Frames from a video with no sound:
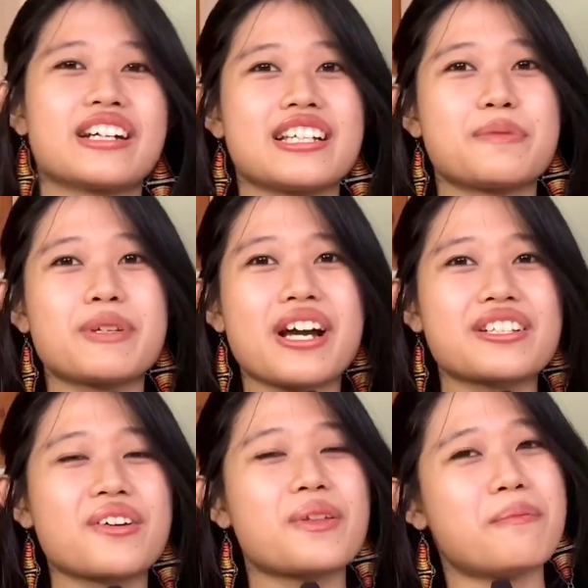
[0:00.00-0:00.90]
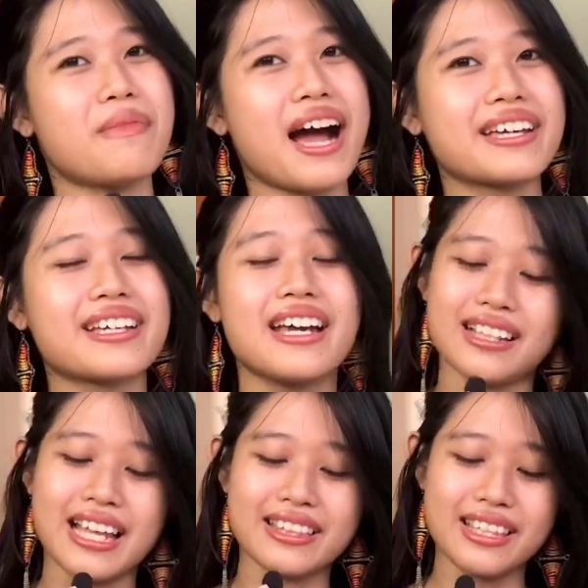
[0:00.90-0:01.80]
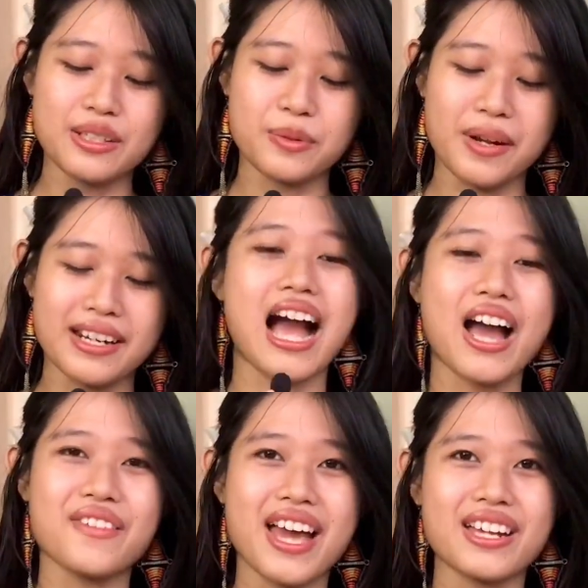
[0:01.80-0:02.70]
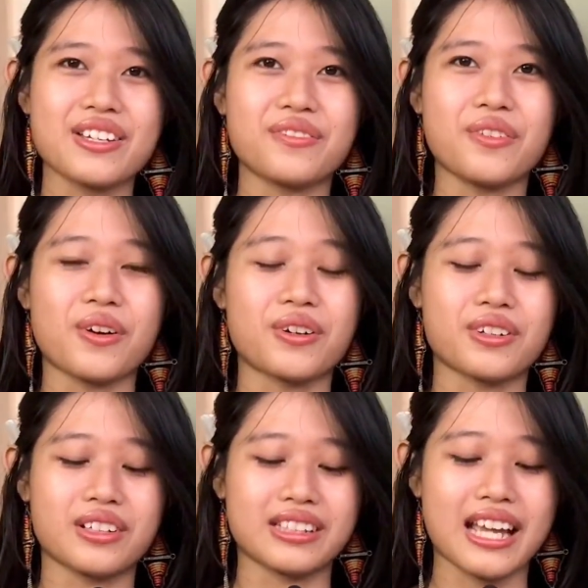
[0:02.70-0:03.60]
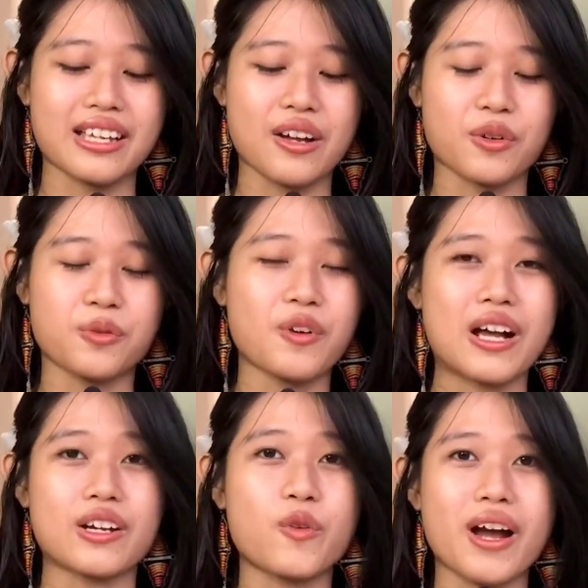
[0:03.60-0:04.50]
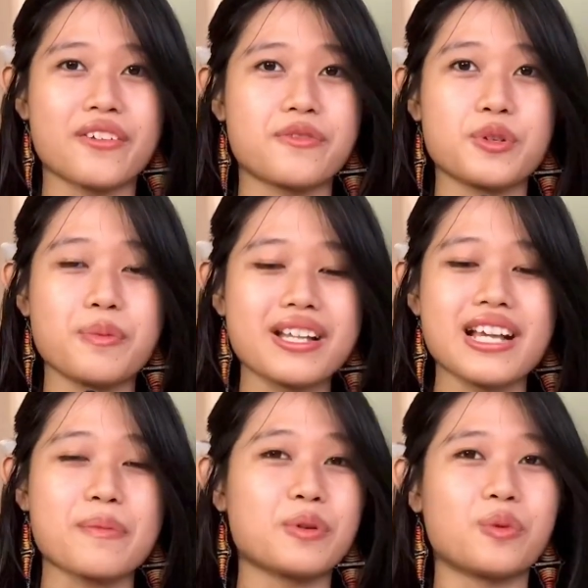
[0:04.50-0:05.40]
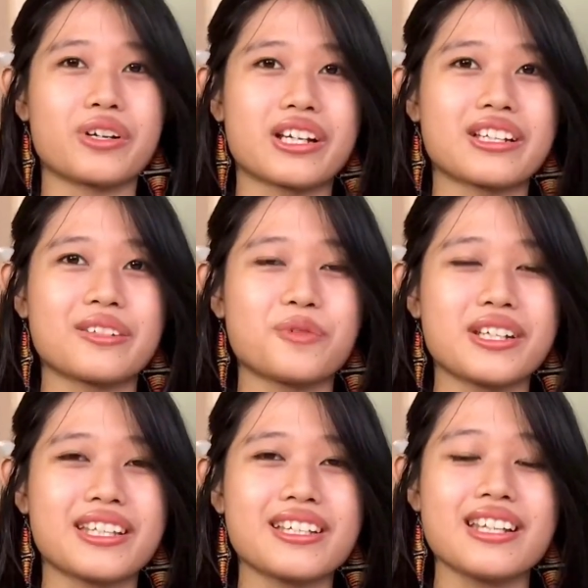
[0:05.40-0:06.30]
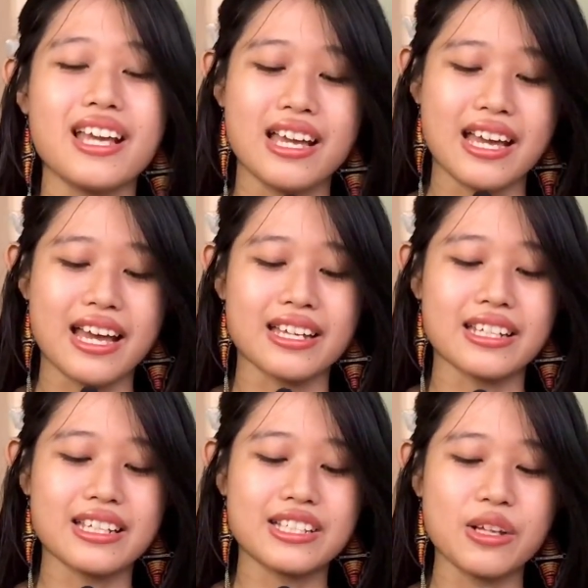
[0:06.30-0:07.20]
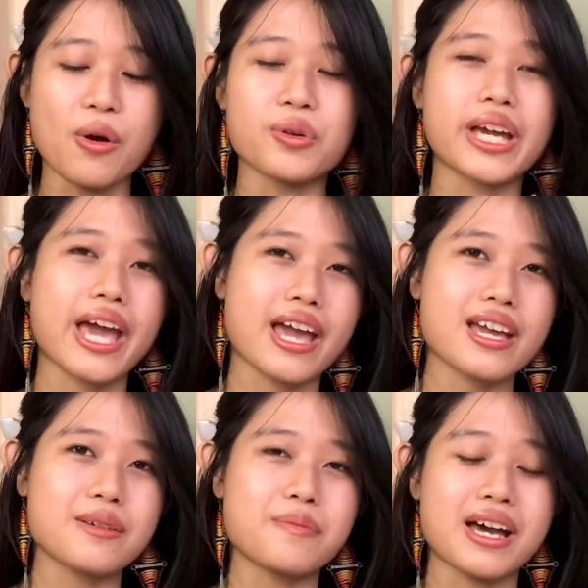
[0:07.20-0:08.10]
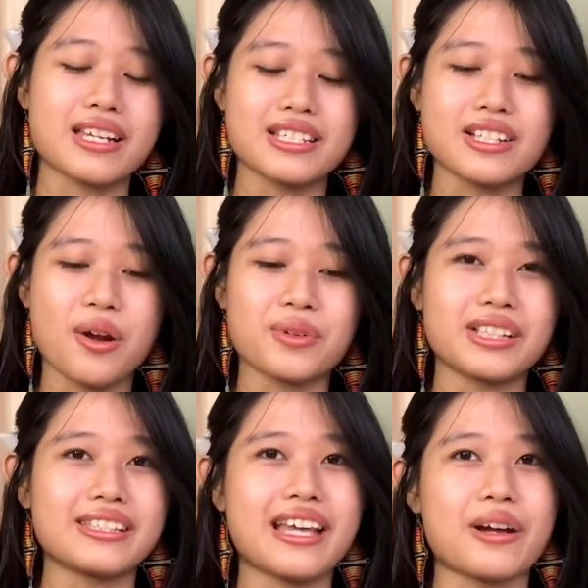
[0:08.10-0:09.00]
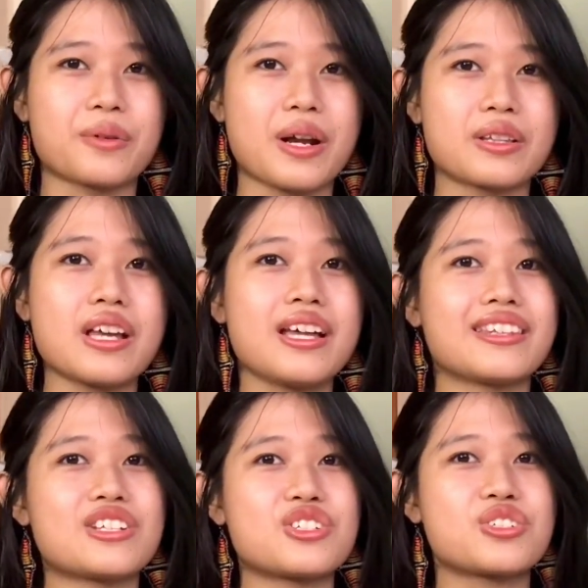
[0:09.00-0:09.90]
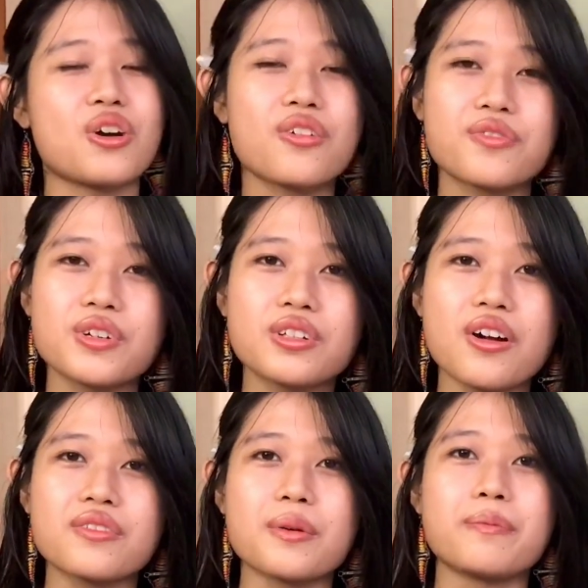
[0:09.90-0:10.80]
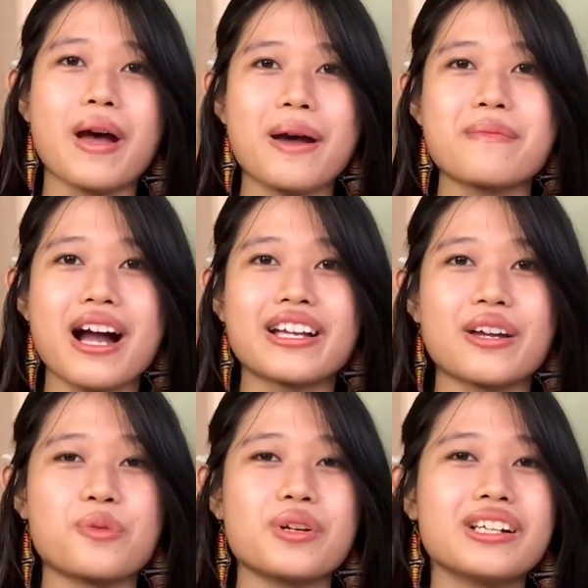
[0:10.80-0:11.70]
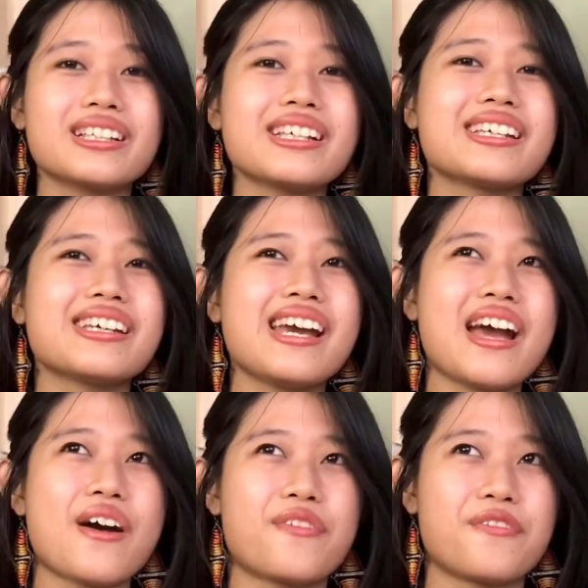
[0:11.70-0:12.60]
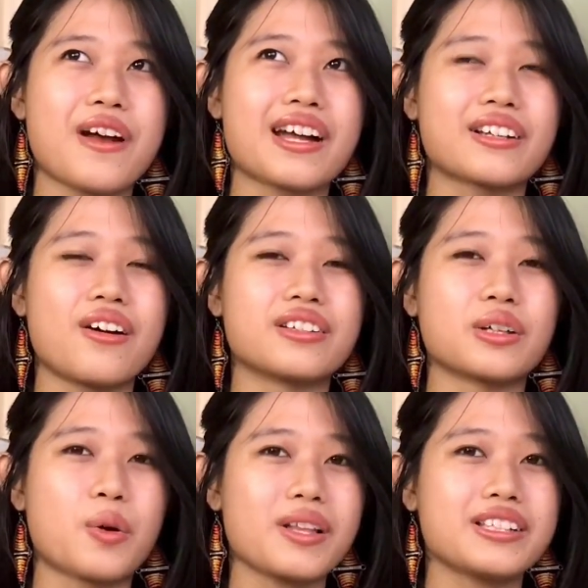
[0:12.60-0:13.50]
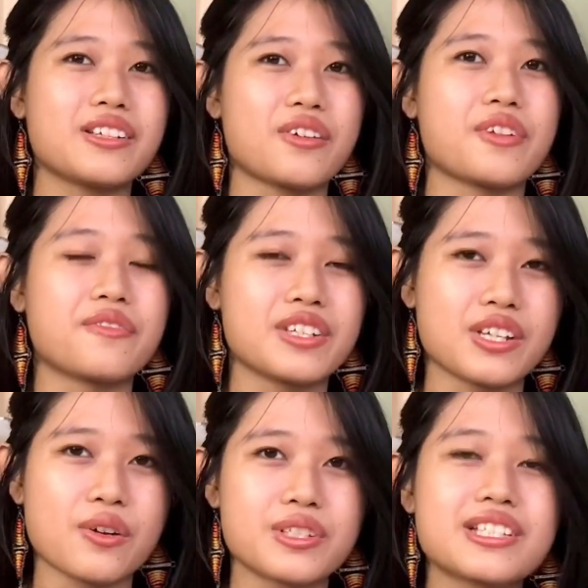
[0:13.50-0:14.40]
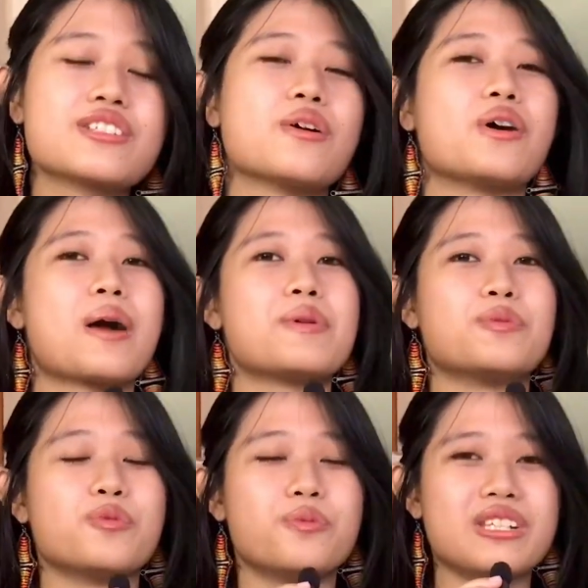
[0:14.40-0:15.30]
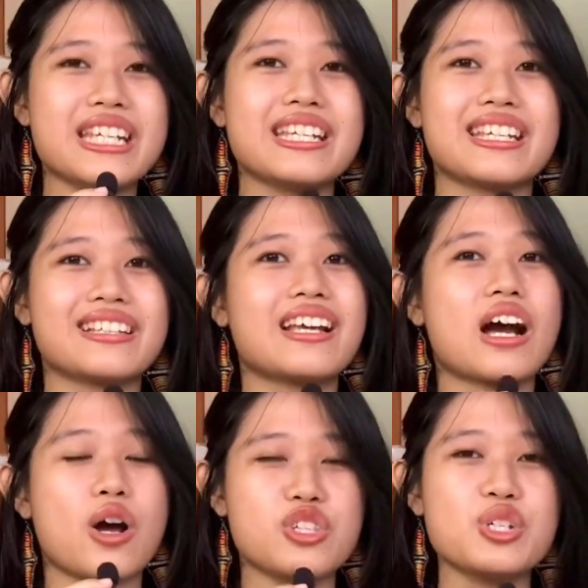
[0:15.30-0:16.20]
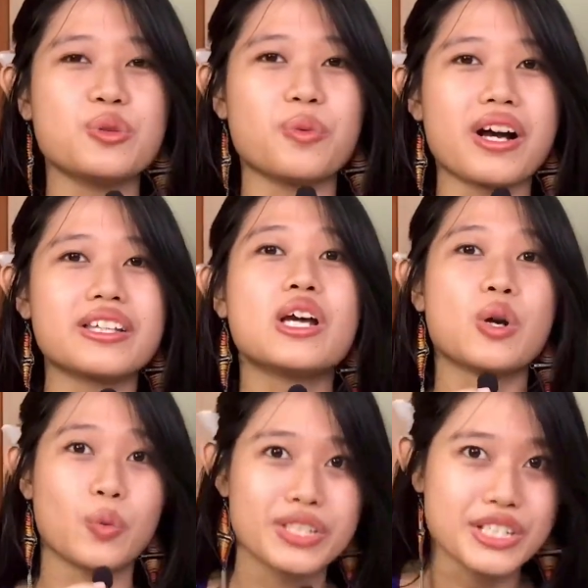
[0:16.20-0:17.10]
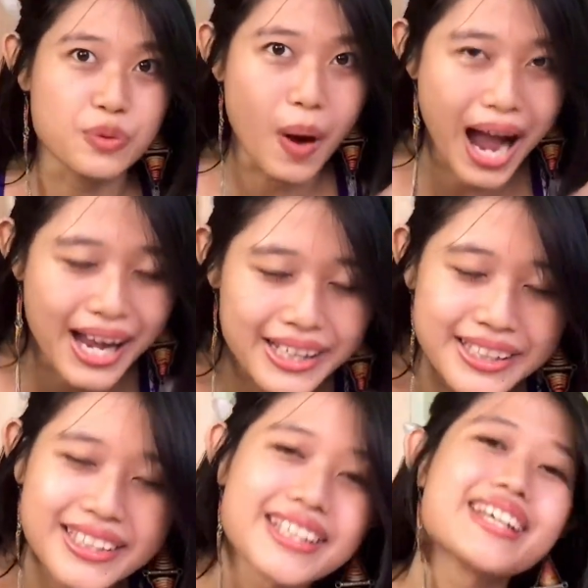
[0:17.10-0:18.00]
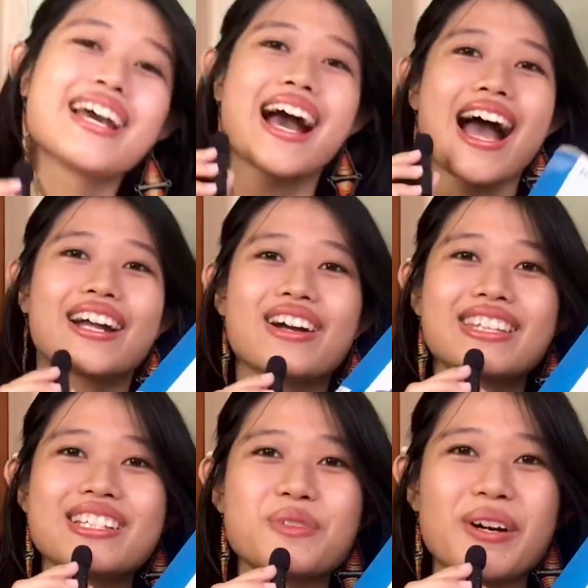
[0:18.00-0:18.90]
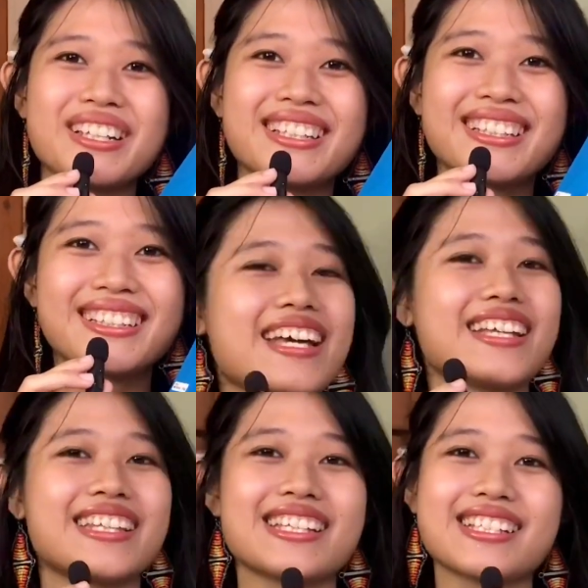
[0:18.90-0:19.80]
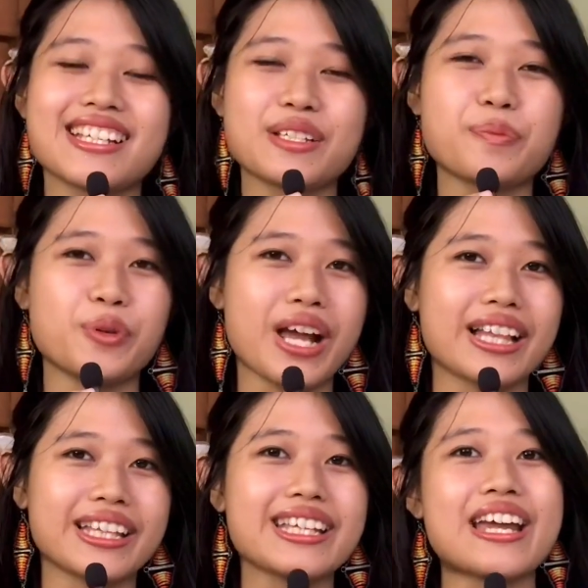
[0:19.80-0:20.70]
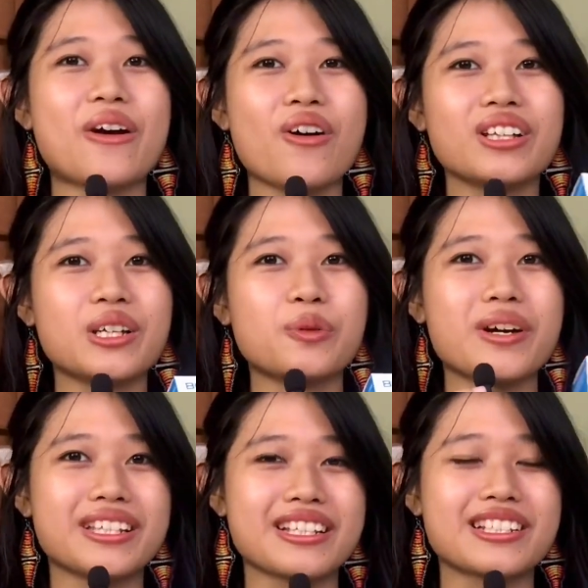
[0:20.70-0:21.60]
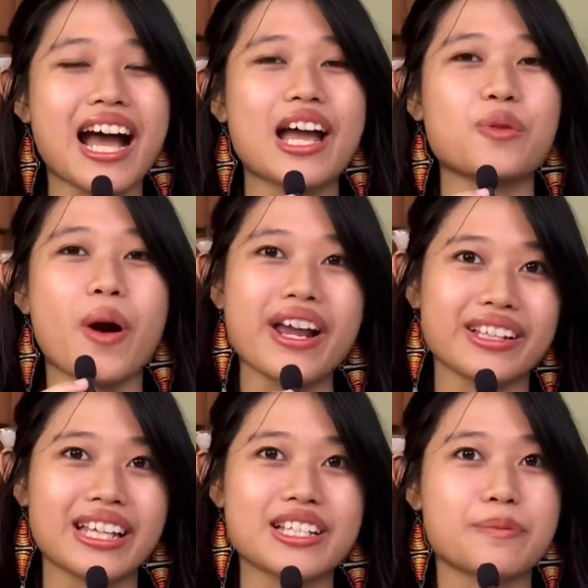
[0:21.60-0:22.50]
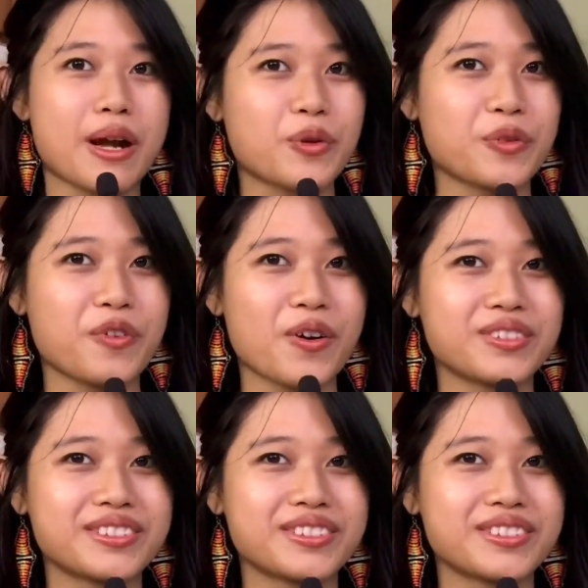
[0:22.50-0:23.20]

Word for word: it's because of the mic. Like this one, I've had it for like a, like quite a few months. I've been working with it, and it's okay, but it's not really that great. The shortfall of a bad mic can really affect on the quality of the videos. So I've been needing a new one, which is why I got this one. This is BOYALINK an all-in-one design wireless microphone.